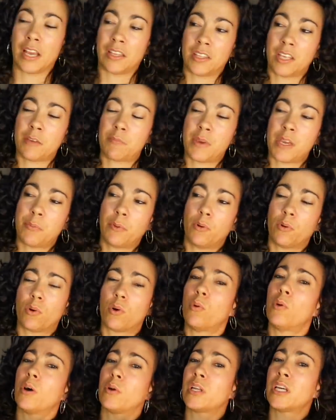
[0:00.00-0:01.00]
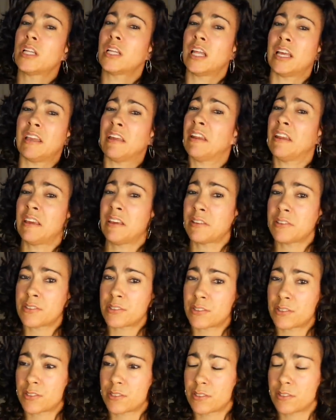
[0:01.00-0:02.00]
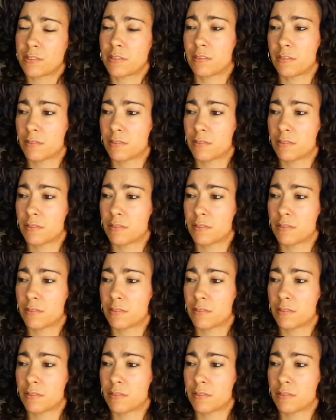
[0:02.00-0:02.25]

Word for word: I think people quote it like it is,